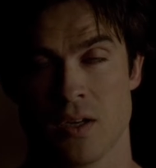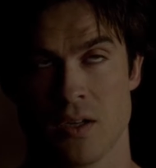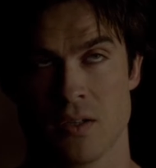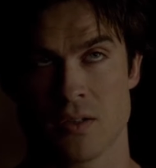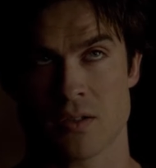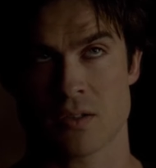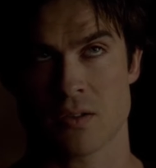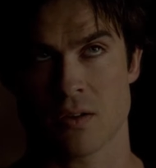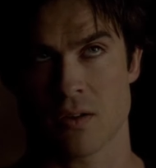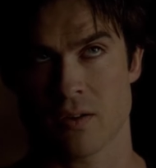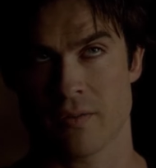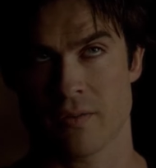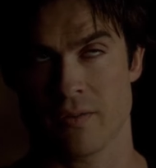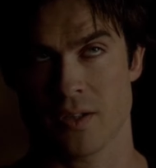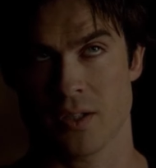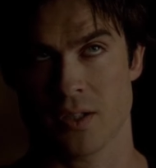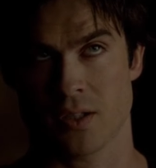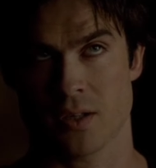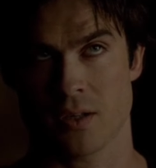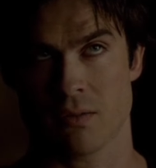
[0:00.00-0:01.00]
a
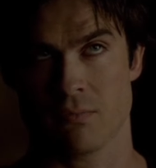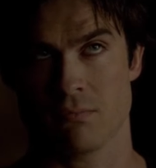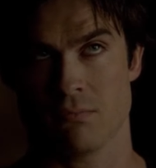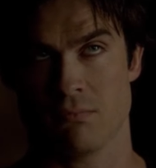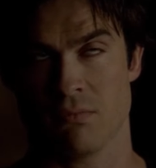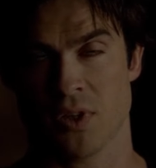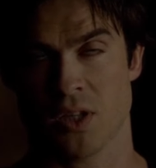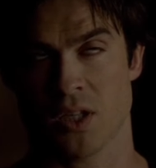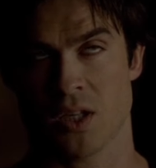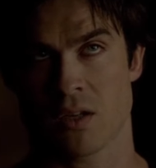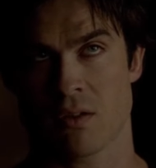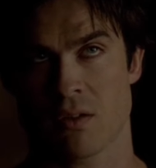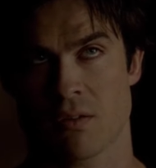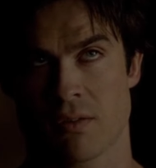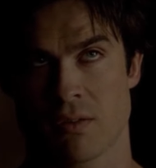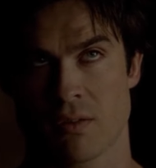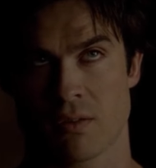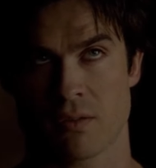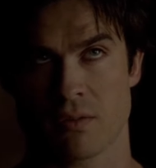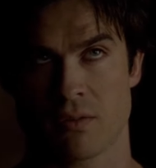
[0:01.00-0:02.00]
starving,
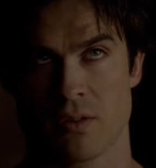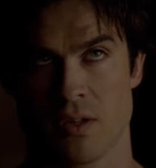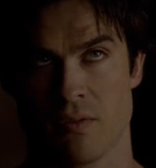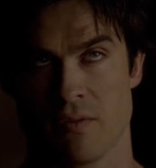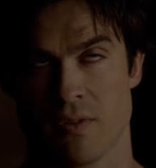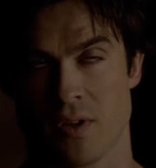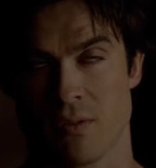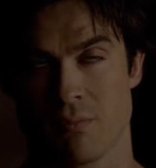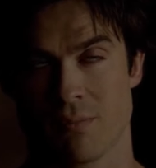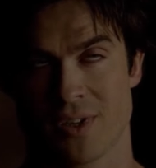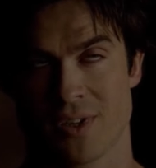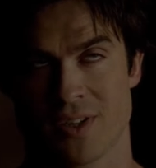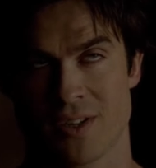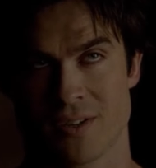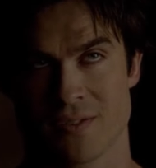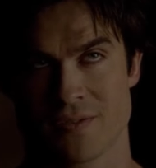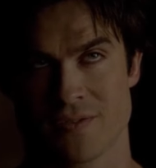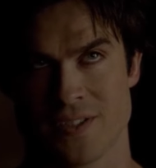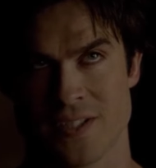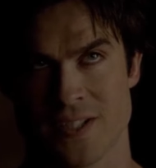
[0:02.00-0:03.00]
bloodthirsty
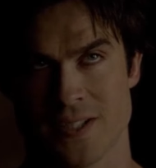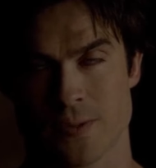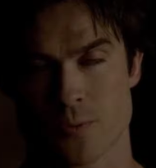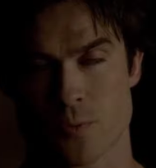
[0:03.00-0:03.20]
vampire feeding